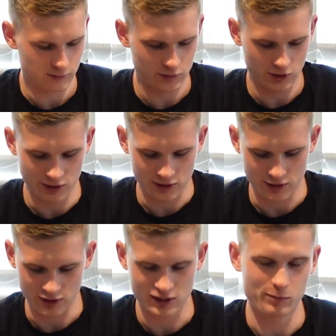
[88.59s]
So
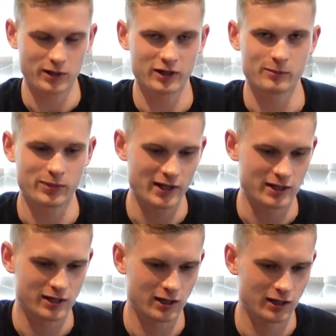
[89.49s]
it's a plug and play
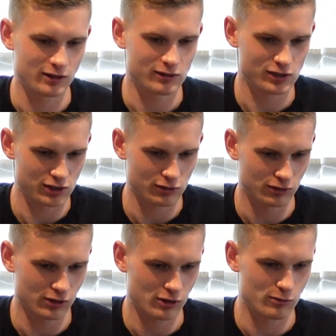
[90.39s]
kit. And you see you've got
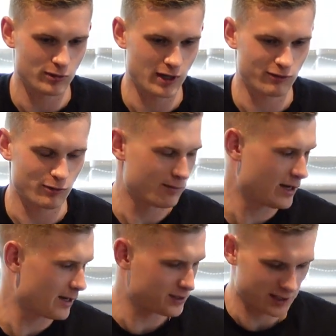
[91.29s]
the loom there and
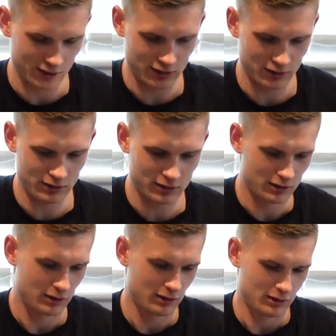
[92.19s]
map sensors.
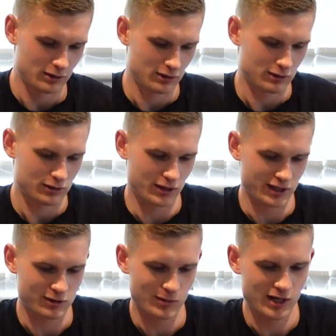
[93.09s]
So
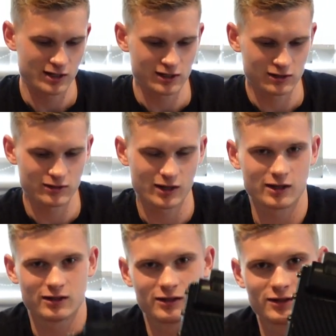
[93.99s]
that's the main ECU there.
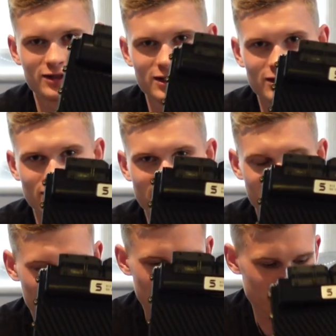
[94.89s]
You see there you've got
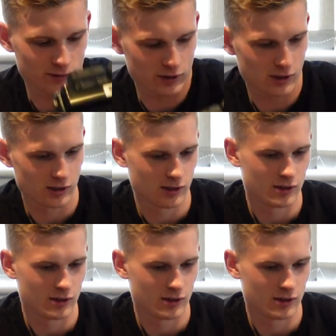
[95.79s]
S12 on it.